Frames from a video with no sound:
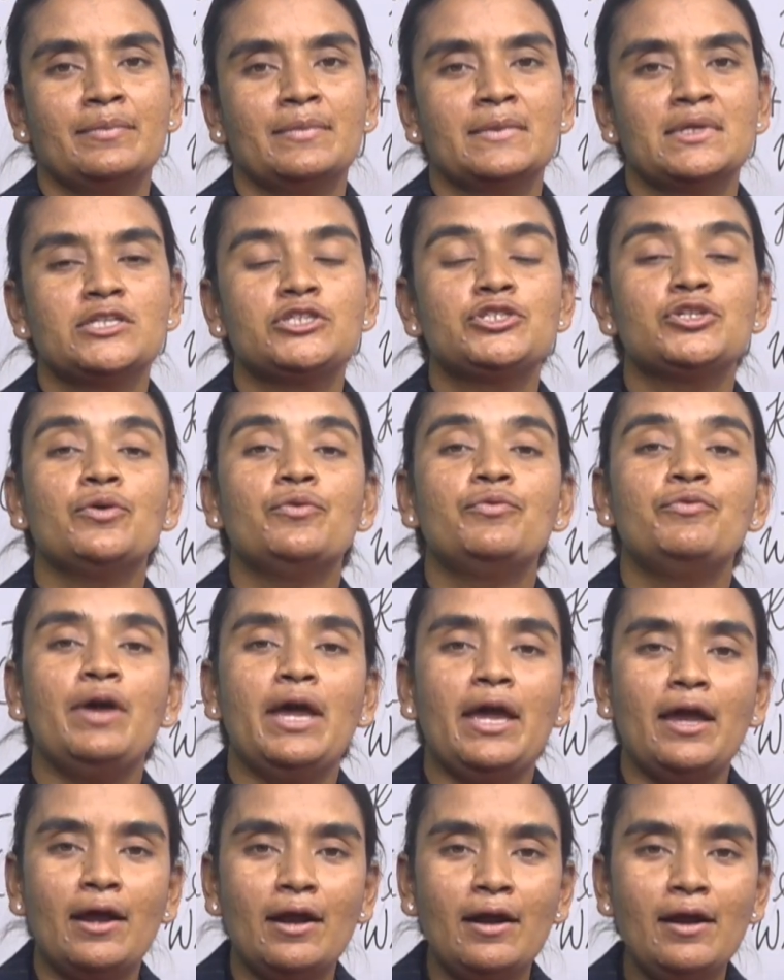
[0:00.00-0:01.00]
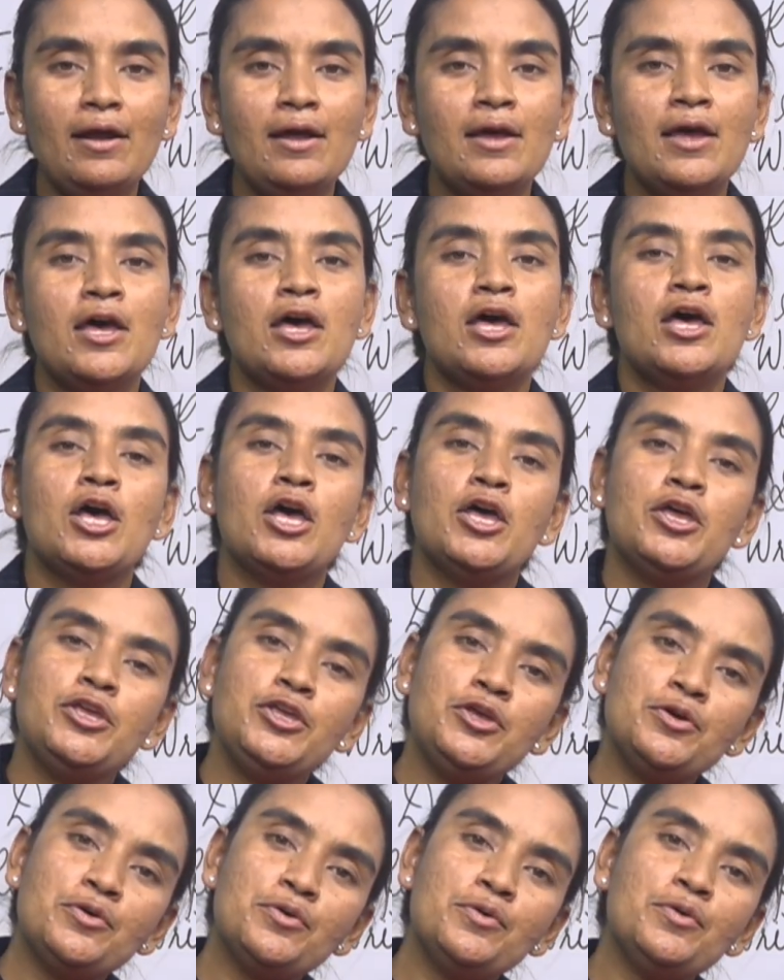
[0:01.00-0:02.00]
So where
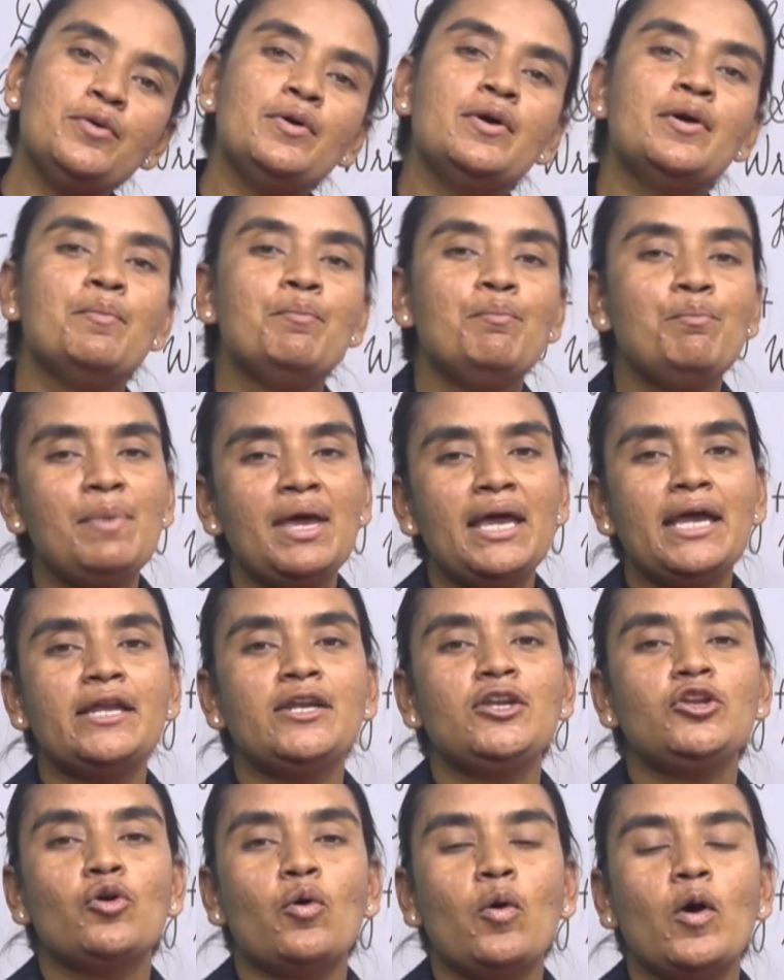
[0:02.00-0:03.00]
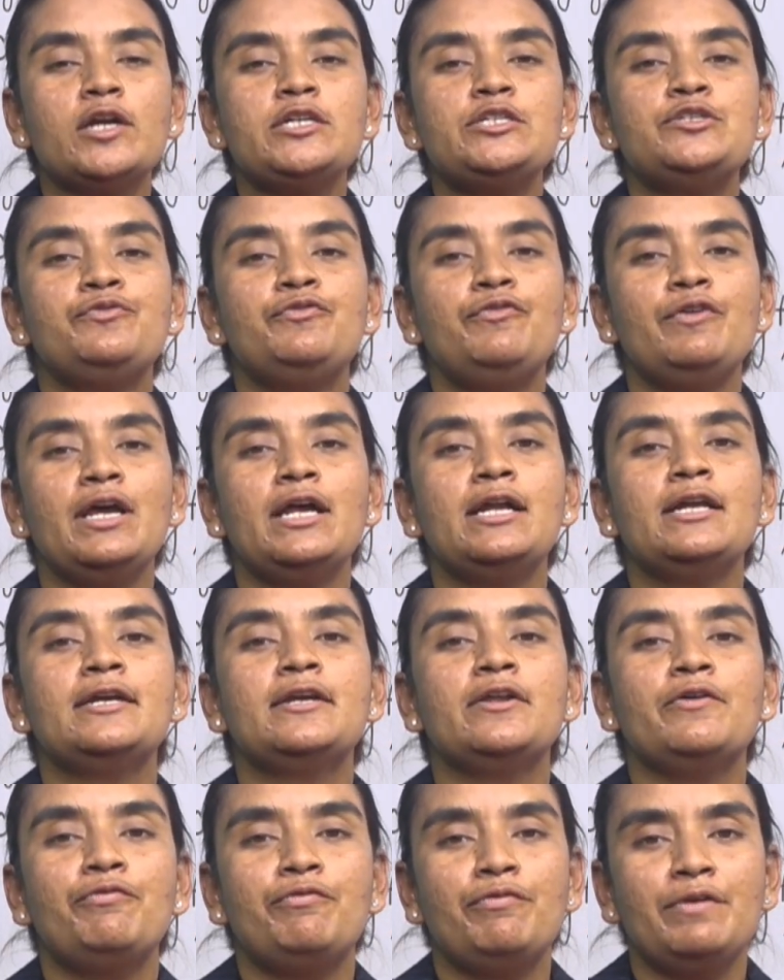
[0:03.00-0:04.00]
you may not feel
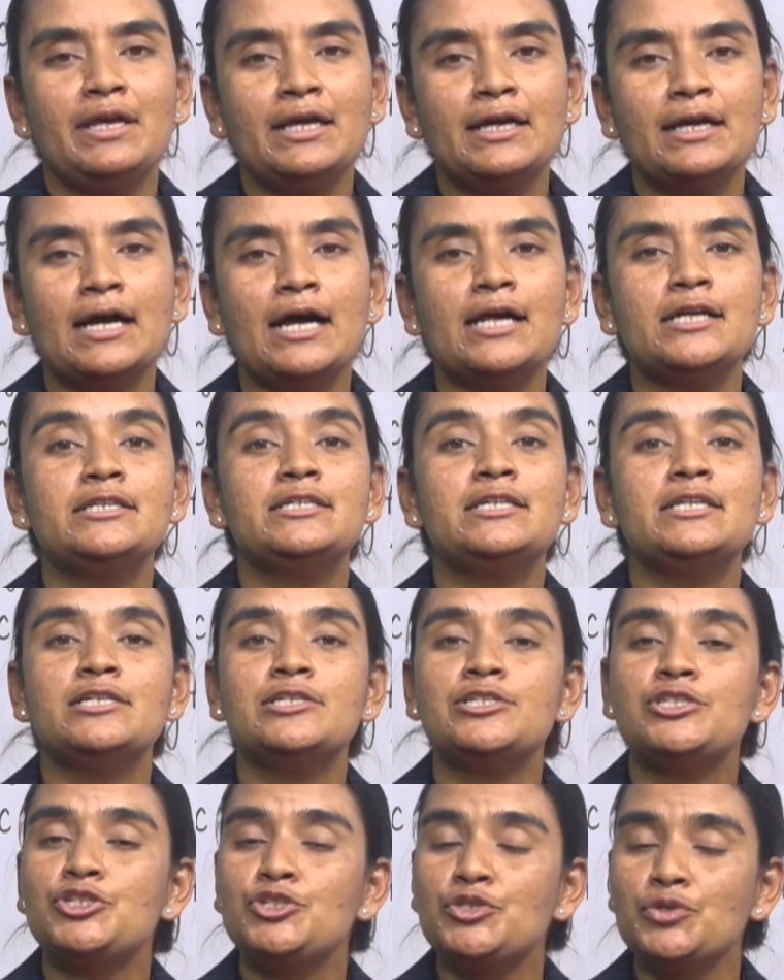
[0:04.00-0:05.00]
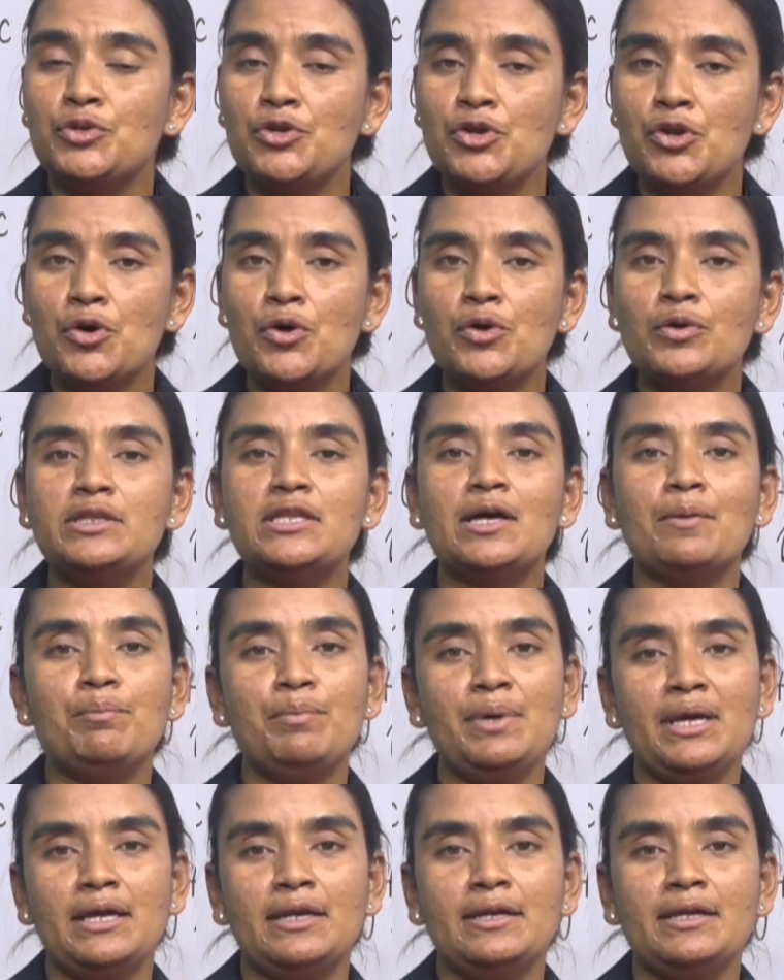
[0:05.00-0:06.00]
difficulties to know the
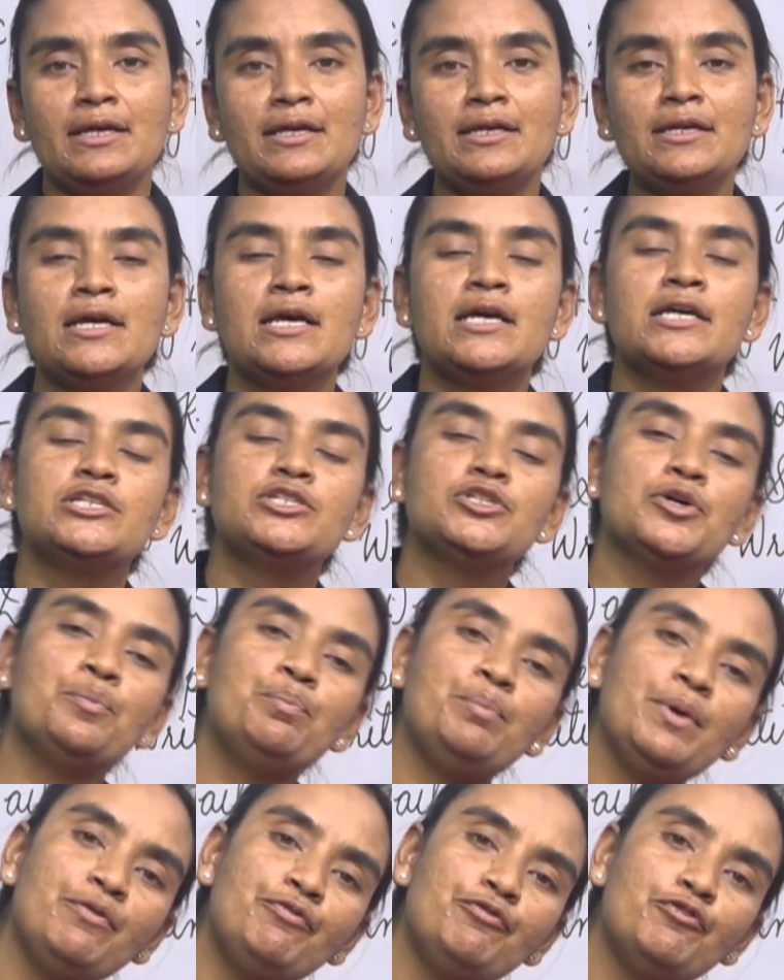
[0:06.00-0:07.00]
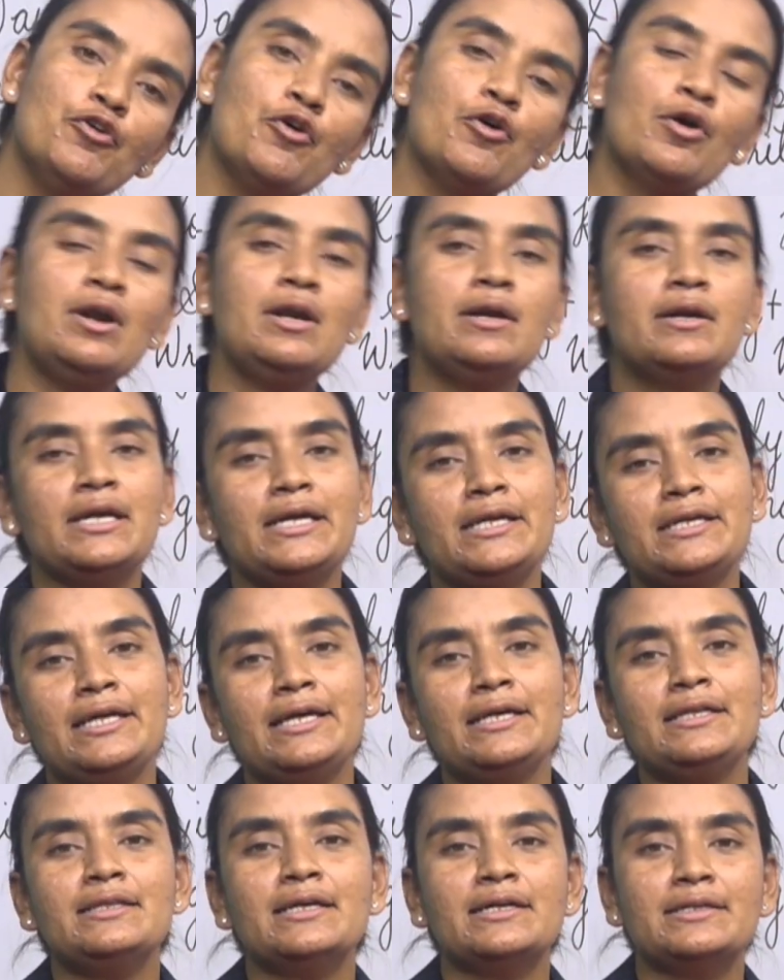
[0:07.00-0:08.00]
meaning. So before
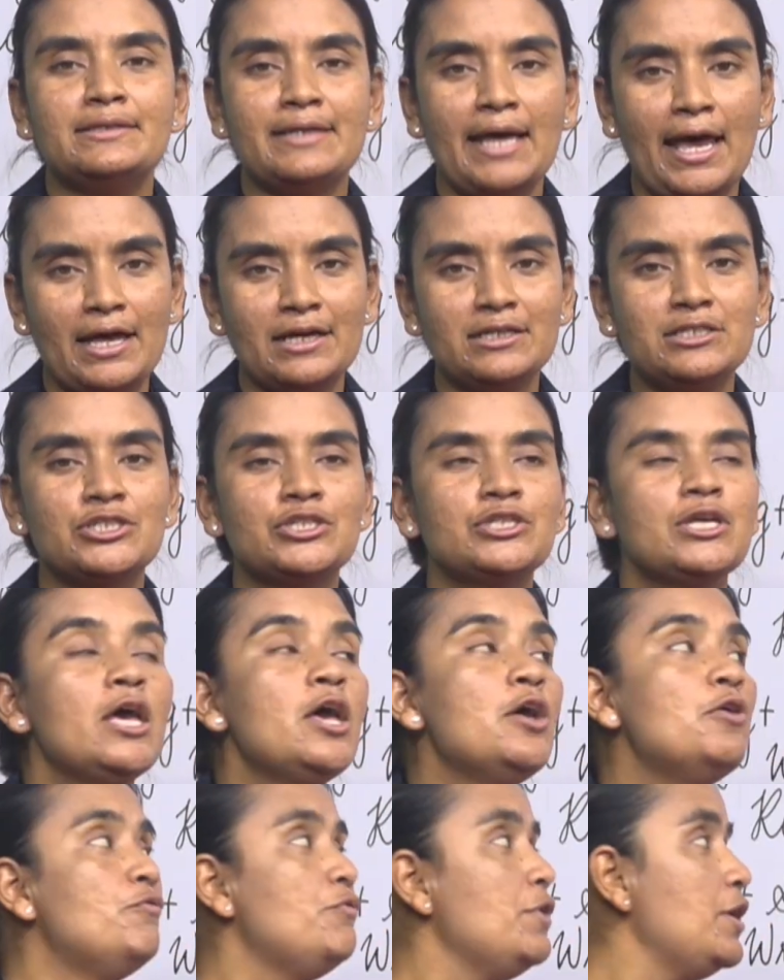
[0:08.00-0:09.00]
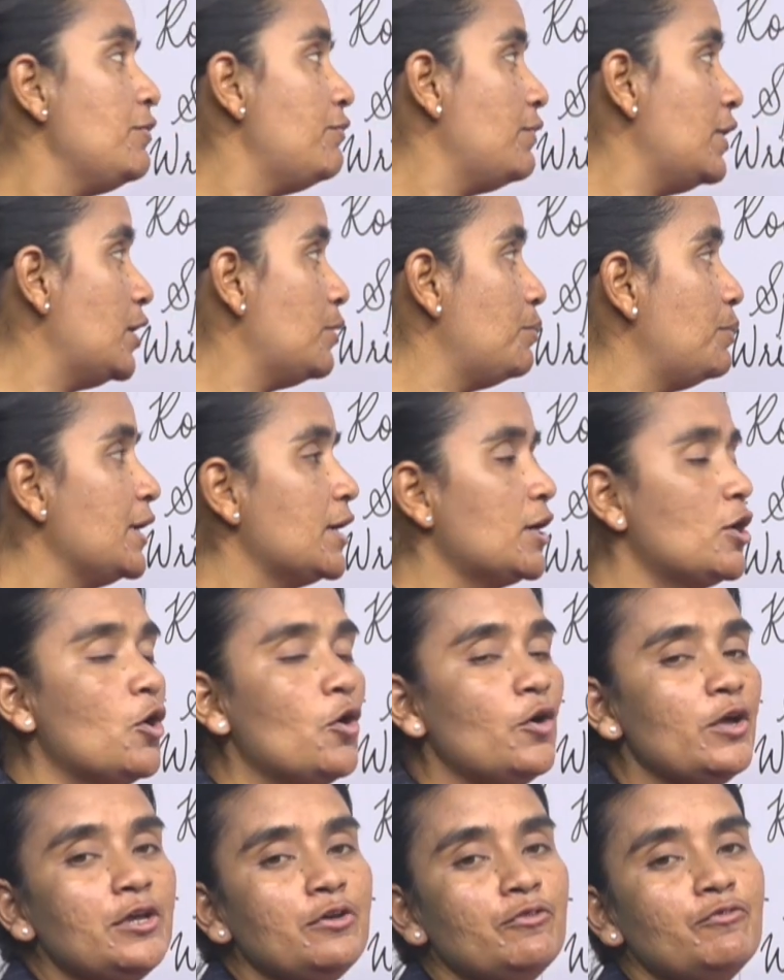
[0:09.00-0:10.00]
reading the text, we will be
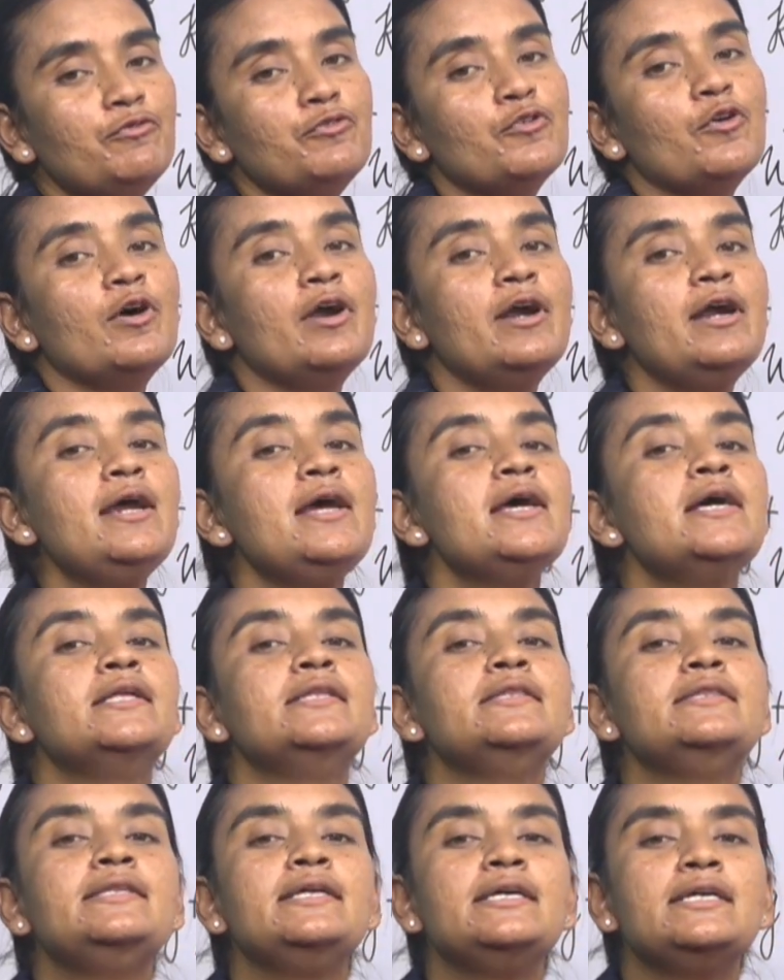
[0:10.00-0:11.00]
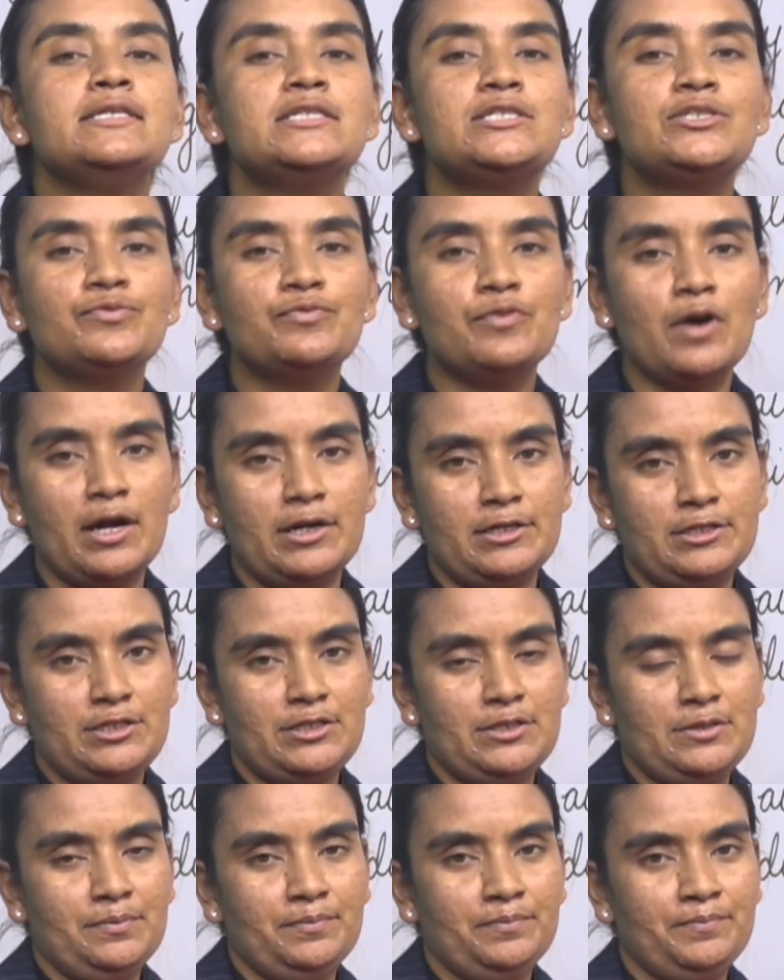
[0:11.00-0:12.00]
going for these
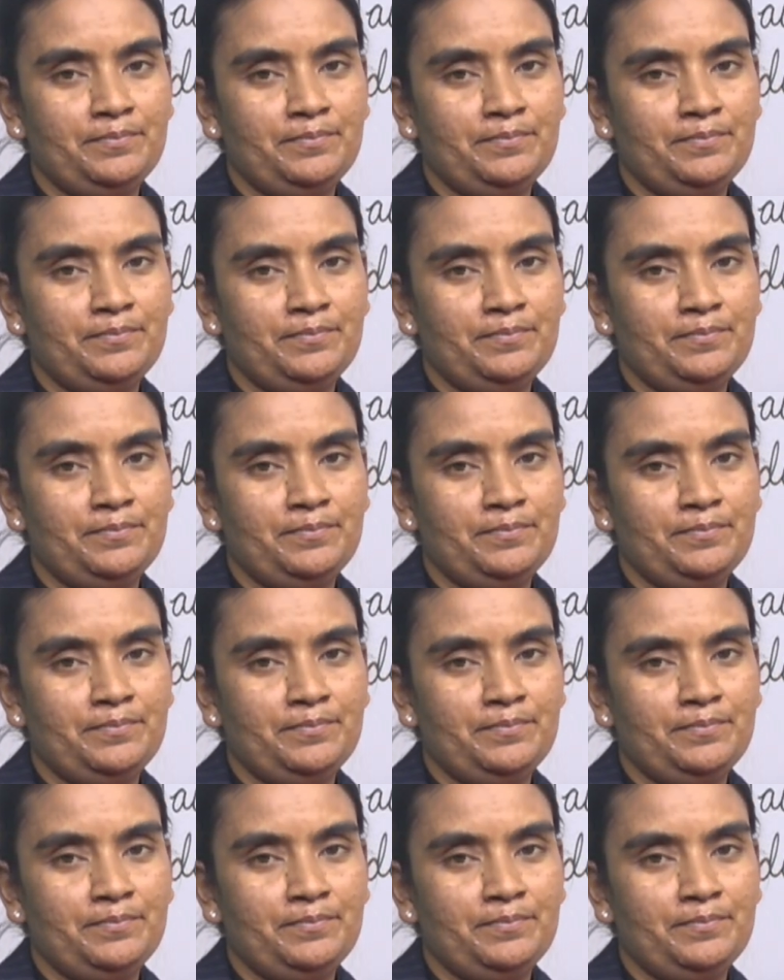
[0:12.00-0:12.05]
words.